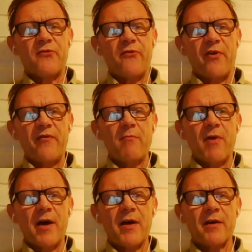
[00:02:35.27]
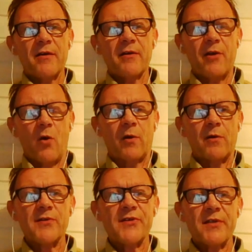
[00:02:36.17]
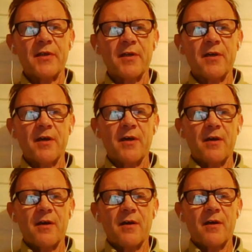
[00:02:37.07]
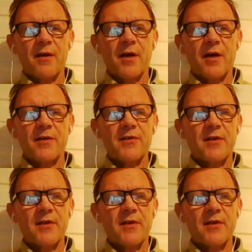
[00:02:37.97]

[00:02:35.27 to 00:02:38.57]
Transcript: driven by locals, and